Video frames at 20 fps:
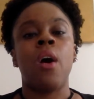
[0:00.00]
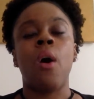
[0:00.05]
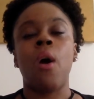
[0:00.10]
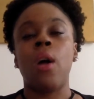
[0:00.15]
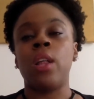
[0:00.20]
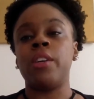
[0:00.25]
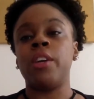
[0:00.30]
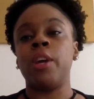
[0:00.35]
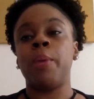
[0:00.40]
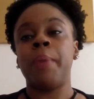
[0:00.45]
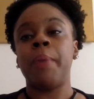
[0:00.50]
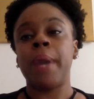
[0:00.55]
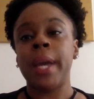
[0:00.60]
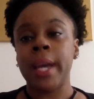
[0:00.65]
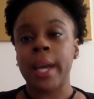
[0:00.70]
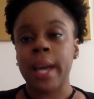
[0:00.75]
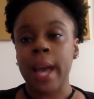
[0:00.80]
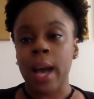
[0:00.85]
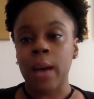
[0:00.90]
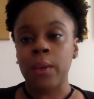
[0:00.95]
All your
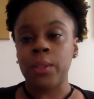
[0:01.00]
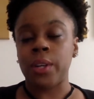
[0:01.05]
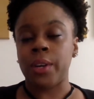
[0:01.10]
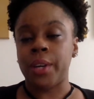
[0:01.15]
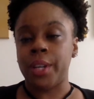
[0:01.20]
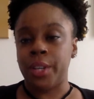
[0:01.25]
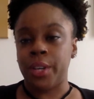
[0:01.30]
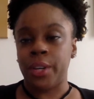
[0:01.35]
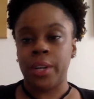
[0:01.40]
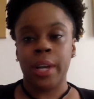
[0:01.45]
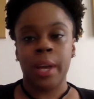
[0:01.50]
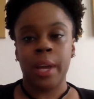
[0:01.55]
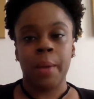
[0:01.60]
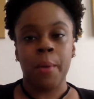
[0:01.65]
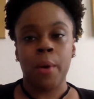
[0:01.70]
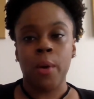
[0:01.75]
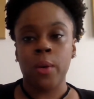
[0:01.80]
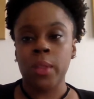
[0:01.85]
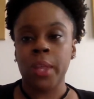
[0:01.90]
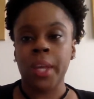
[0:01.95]
bank accounts are in your
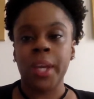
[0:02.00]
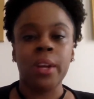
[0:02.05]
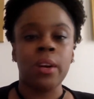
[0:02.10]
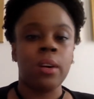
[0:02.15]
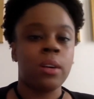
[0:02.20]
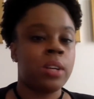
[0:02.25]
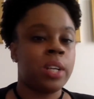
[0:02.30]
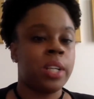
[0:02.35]
name only.